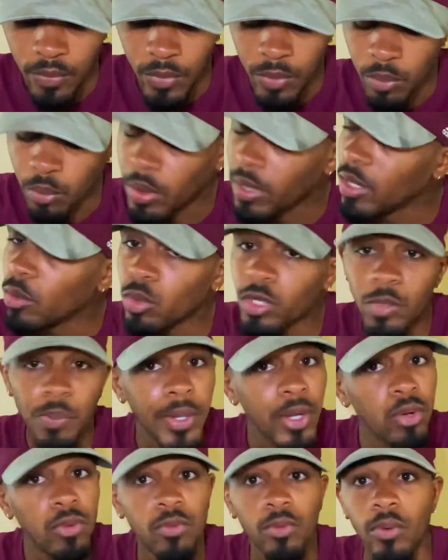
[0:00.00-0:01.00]
But it was
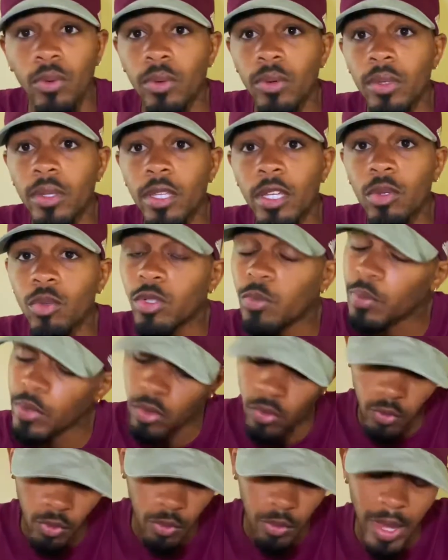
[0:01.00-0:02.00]
beautiful. It was
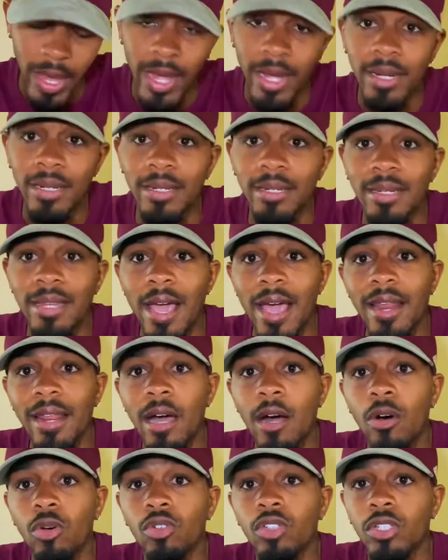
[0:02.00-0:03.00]
beautiful, man. That
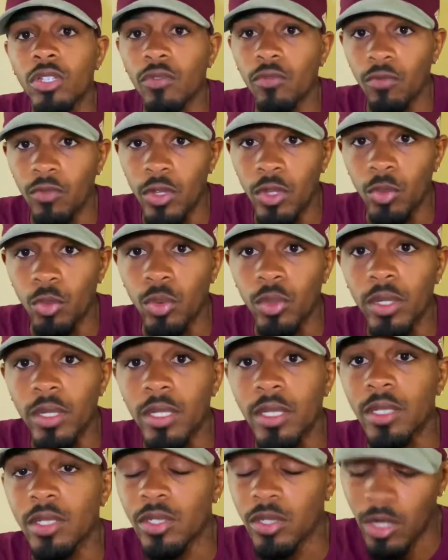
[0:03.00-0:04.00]
ocean view
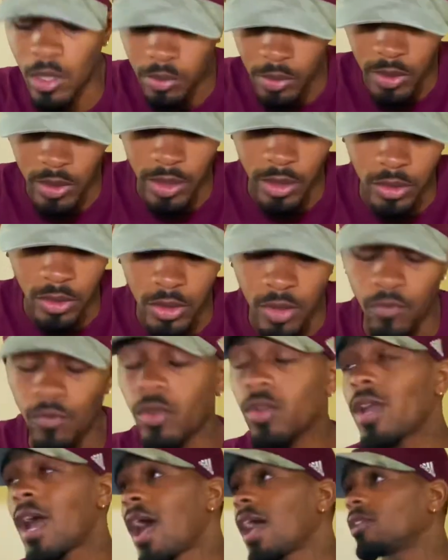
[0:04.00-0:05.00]
is something else. If you
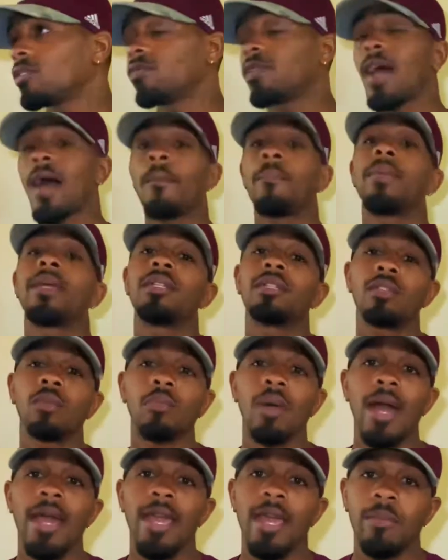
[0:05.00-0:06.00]
guys have not been to
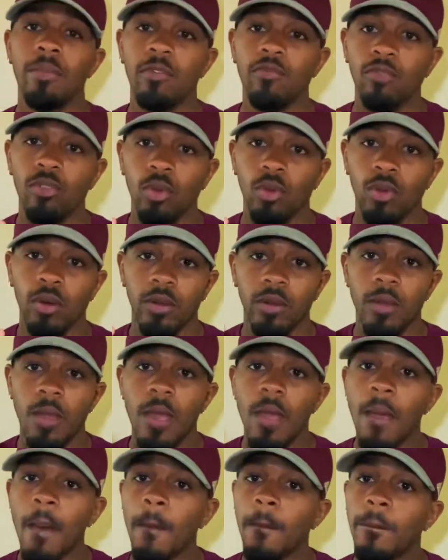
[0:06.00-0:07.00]
Miami, Florida,
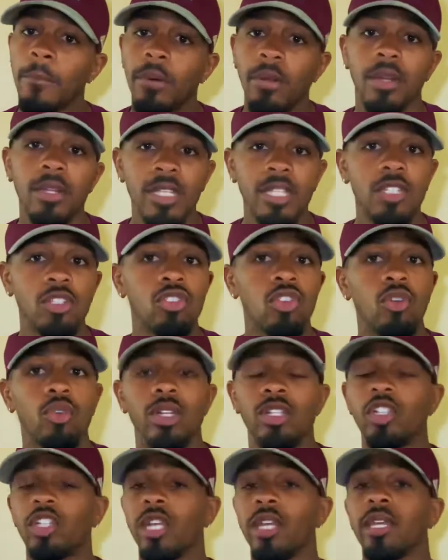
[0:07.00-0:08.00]
please go
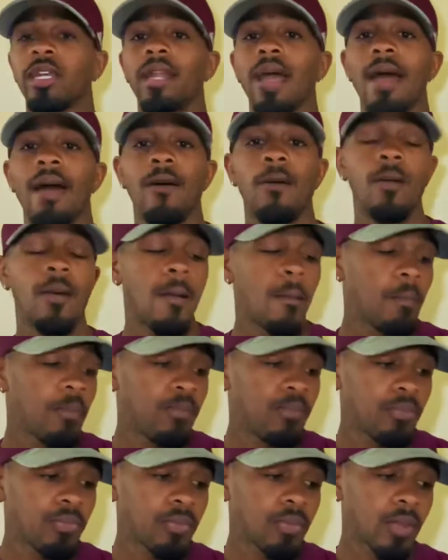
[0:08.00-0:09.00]
and check it out.
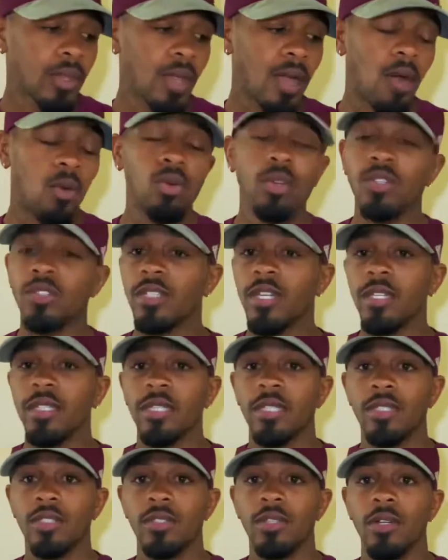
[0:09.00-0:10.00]
I will say
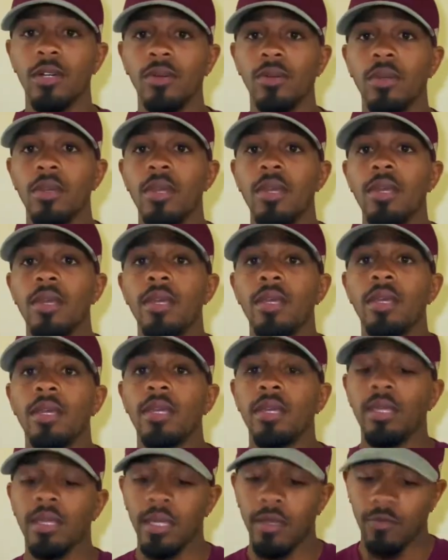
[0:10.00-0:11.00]
this though,
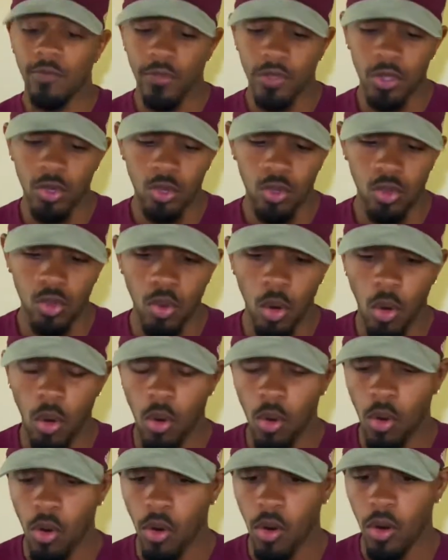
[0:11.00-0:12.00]
if you
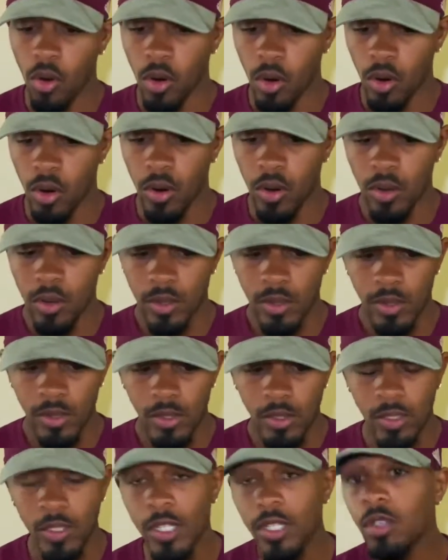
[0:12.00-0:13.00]
are
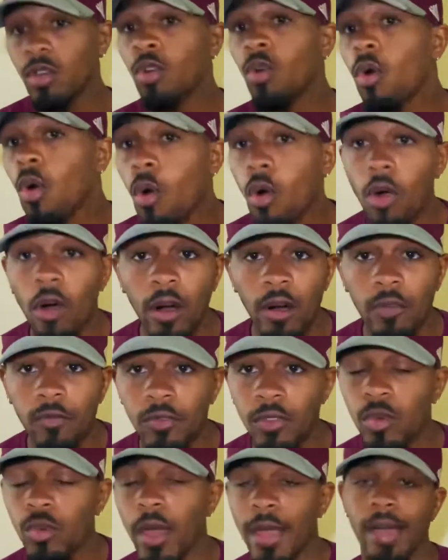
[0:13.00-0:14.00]
single or if
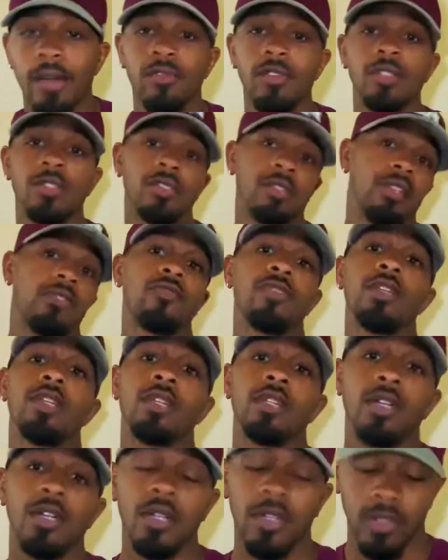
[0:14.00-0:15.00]
you have a
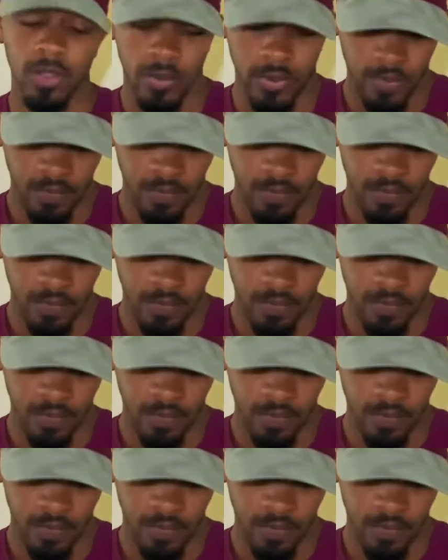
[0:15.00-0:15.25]
significant other,